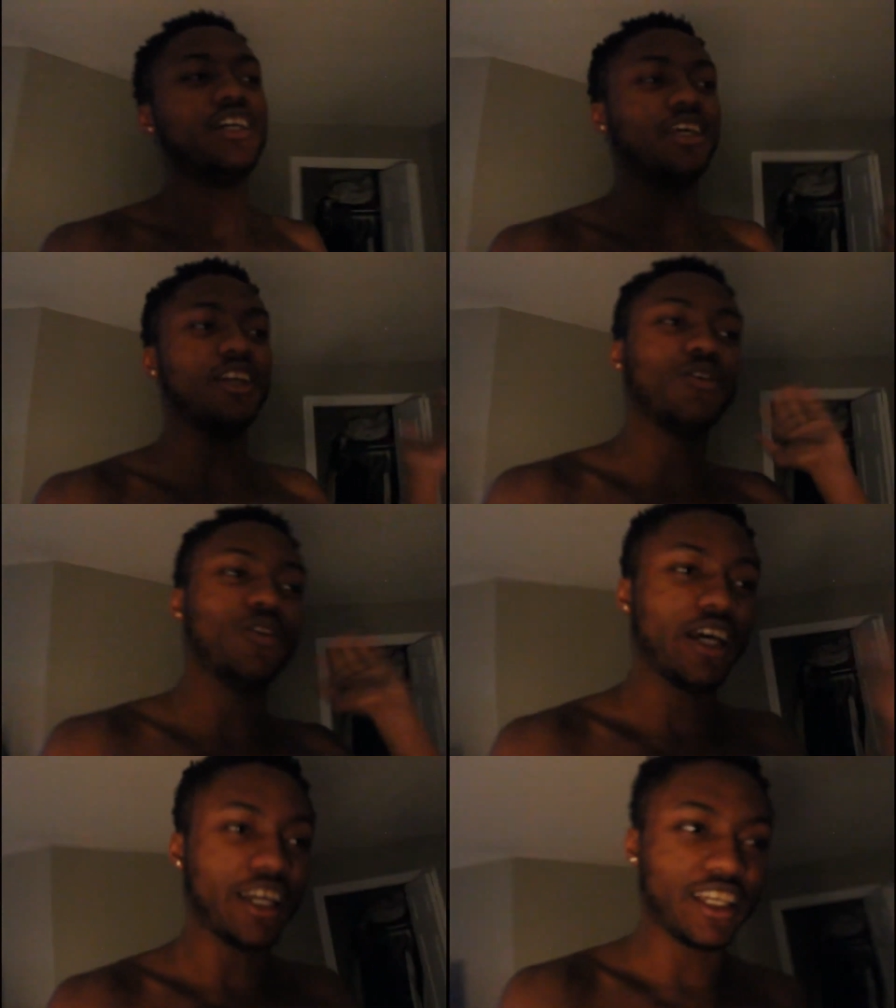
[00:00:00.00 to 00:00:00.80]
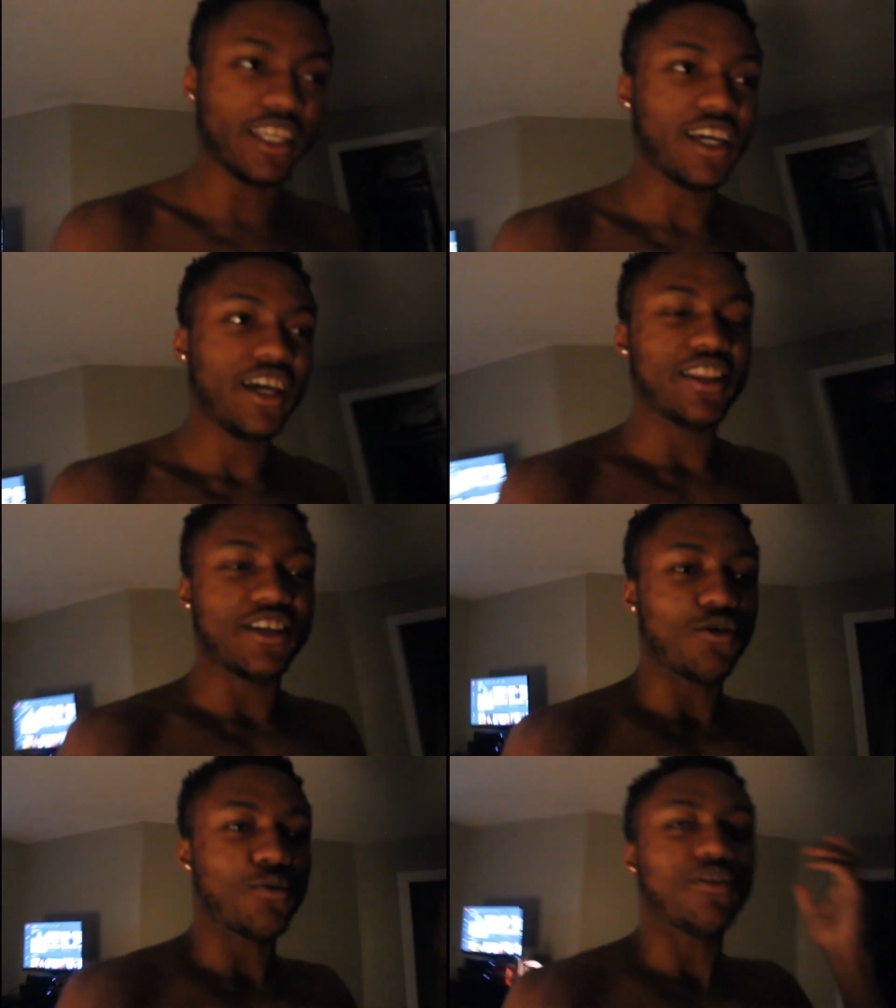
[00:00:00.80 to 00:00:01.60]
They don't like it. And they
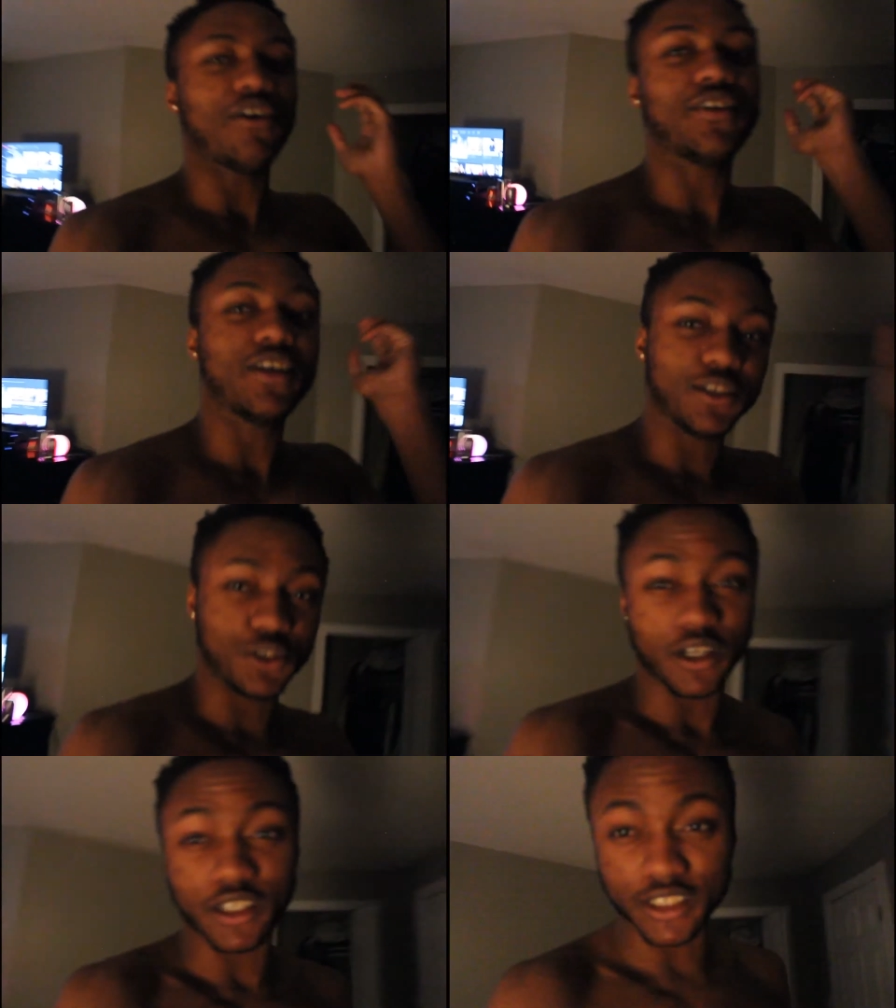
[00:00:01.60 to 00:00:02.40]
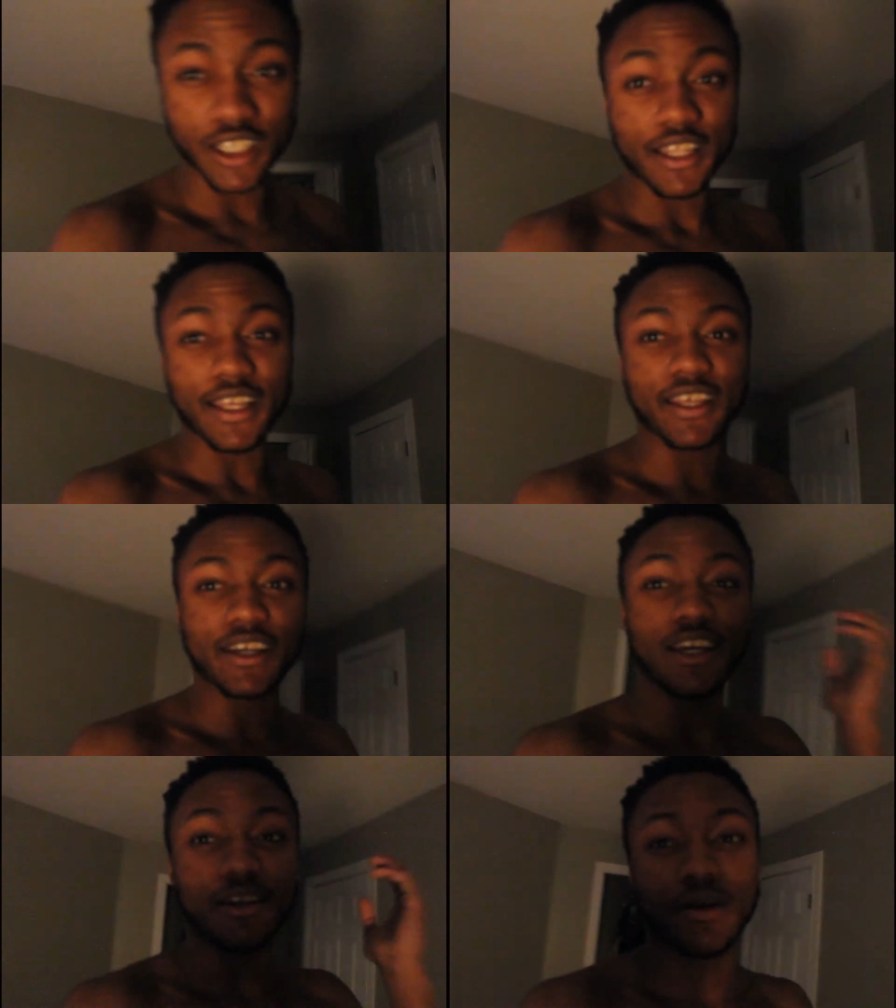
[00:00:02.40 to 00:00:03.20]
told me if I ever did drugs that they'd
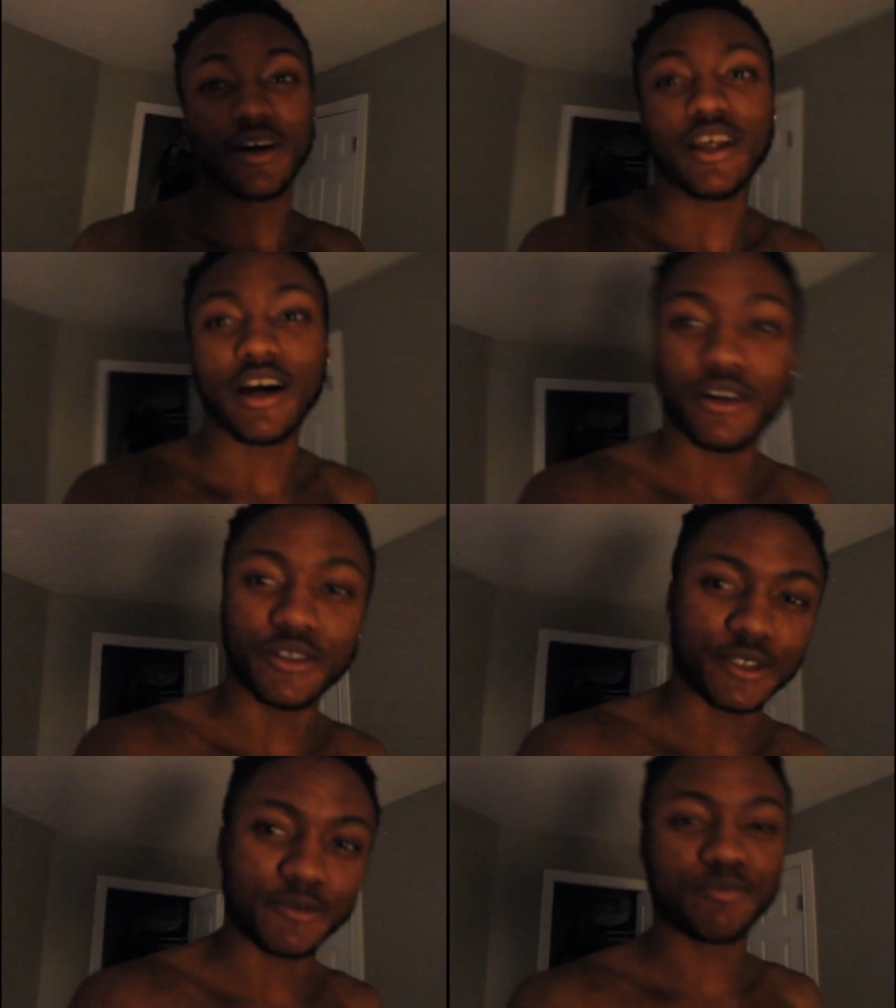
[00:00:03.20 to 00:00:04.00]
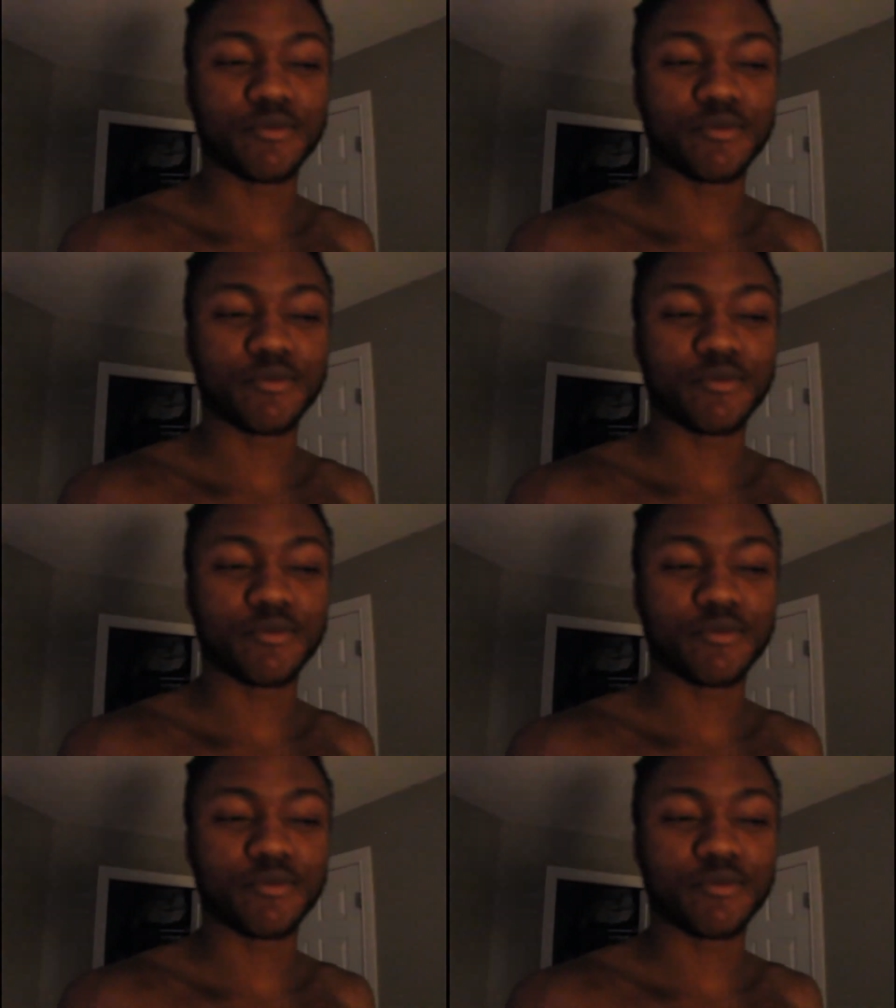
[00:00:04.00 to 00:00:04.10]
kick me out the house.